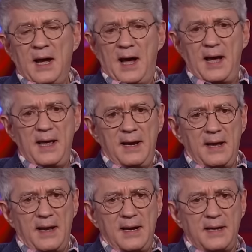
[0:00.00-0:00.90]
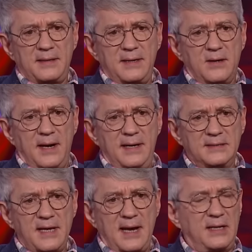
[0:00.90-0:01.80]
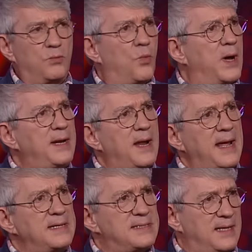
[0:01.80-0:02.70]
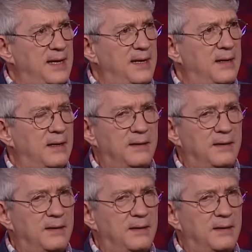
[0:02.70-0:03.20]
I got there at exactly 1:19.